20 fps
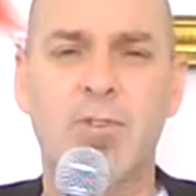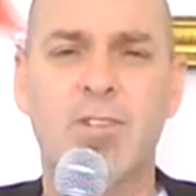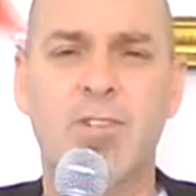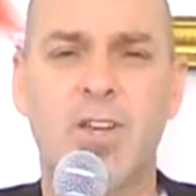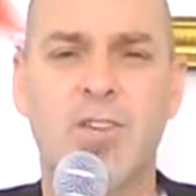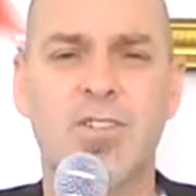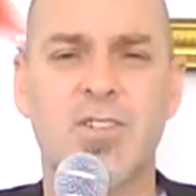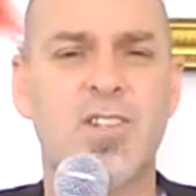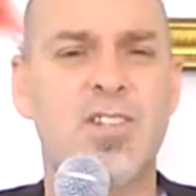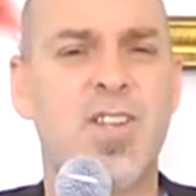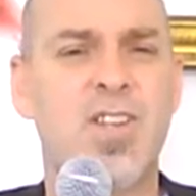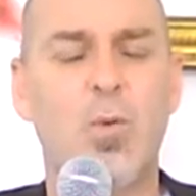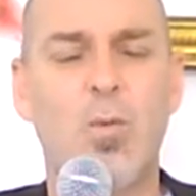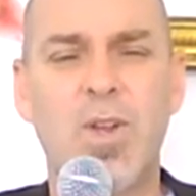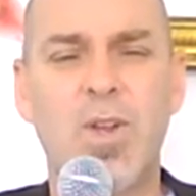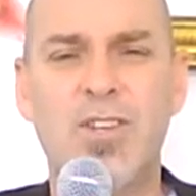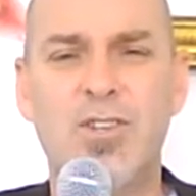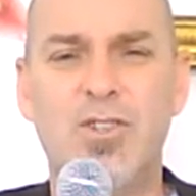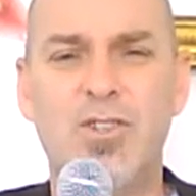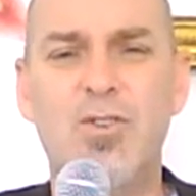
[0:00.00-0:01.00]
the Bible tells
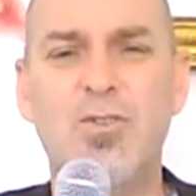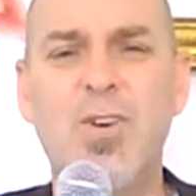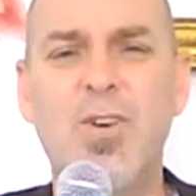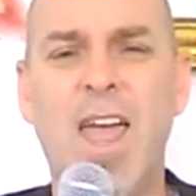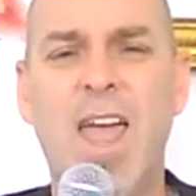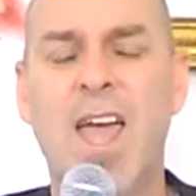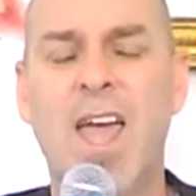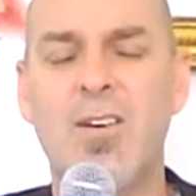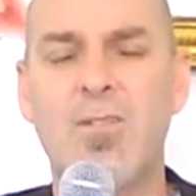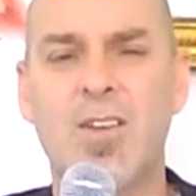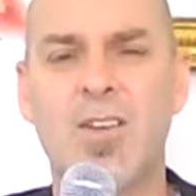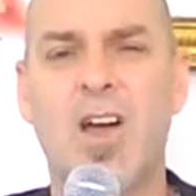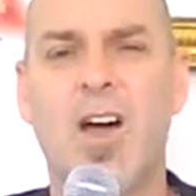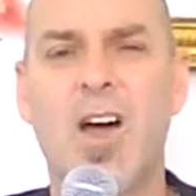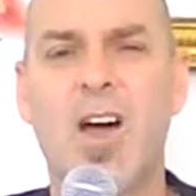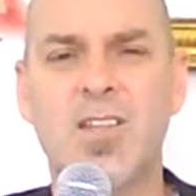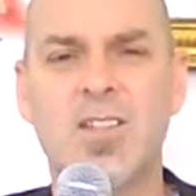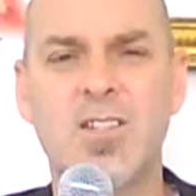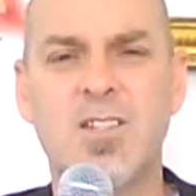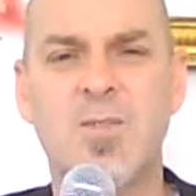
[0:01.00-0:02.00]
us that we do
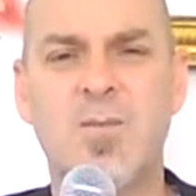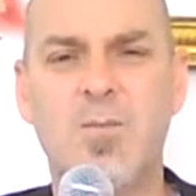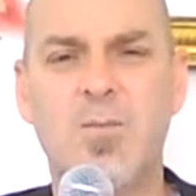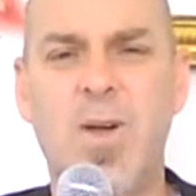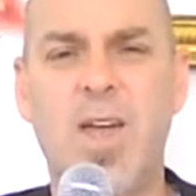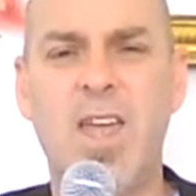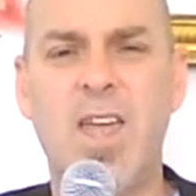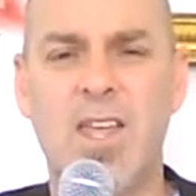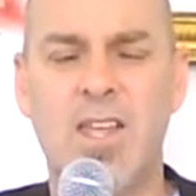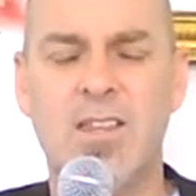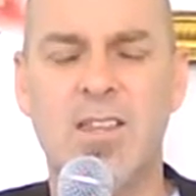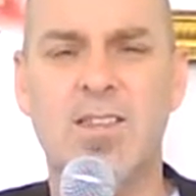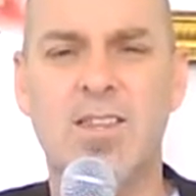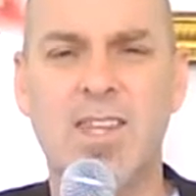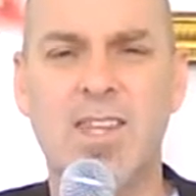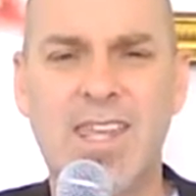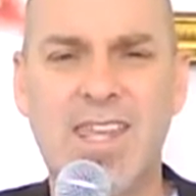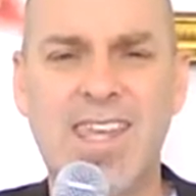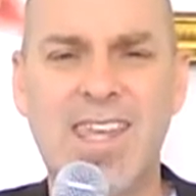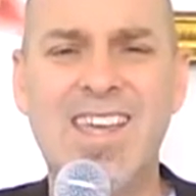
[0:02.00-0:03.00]
have God's
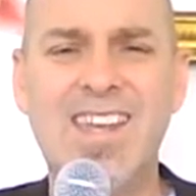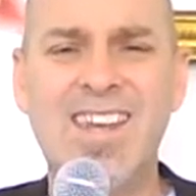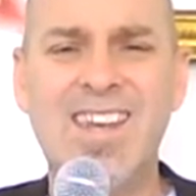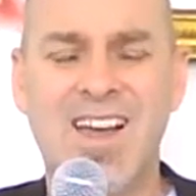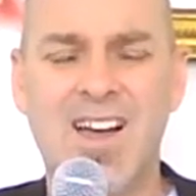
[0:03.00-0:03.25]
faith